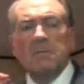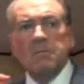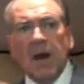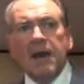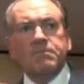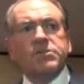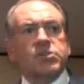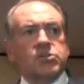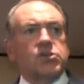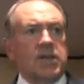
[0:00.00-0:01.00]
My
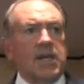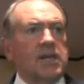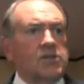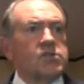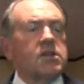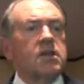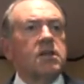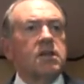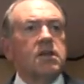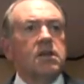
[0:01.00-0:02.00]
position is
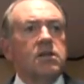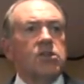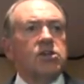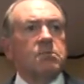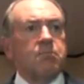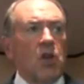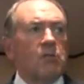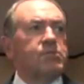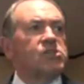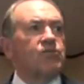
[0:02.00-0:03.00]
that the
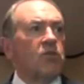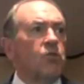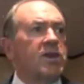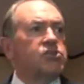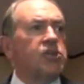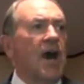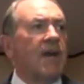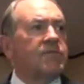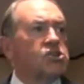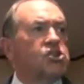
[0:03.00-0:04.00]
purpose for which
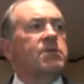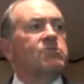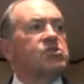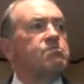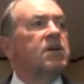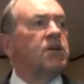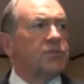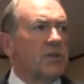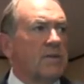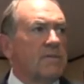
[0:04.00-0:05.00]
Yad Vashem was
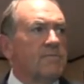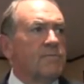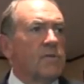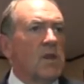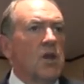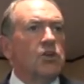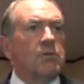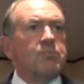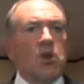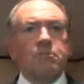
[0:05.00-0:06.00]
built,
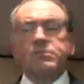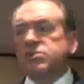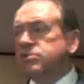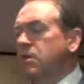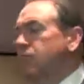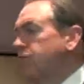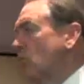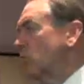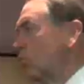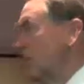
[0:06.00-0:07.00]
the purpose
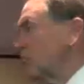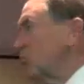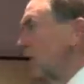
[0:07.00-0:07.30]
for which